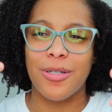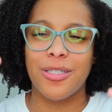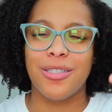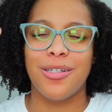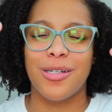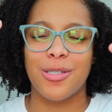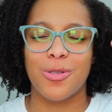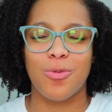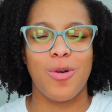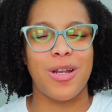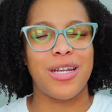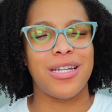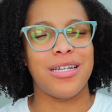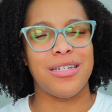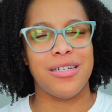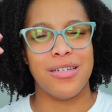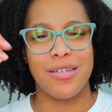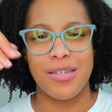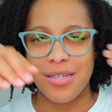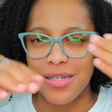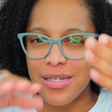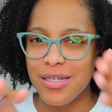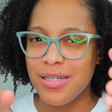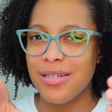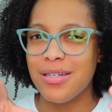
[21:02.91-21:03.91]
It does what it
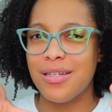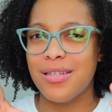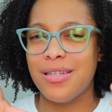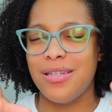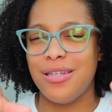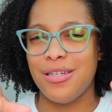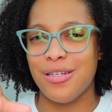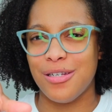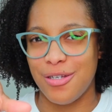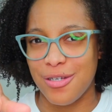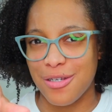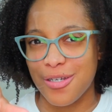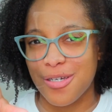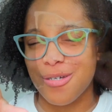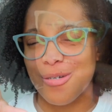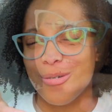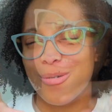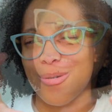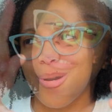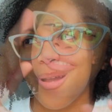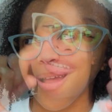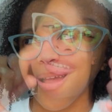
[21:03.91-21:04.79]
needs to do.